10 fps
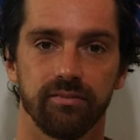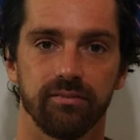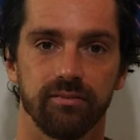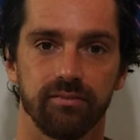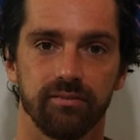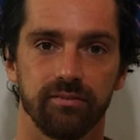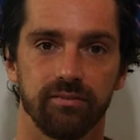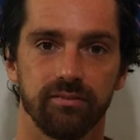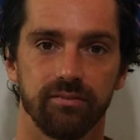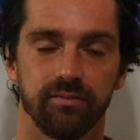
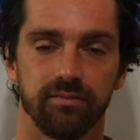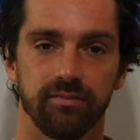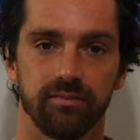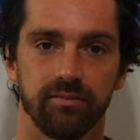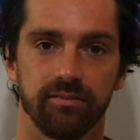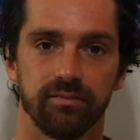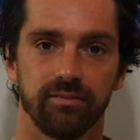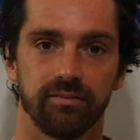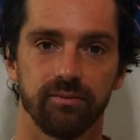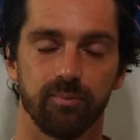
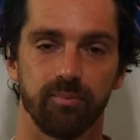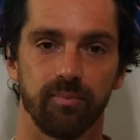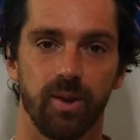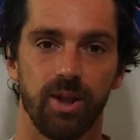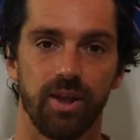[no speech]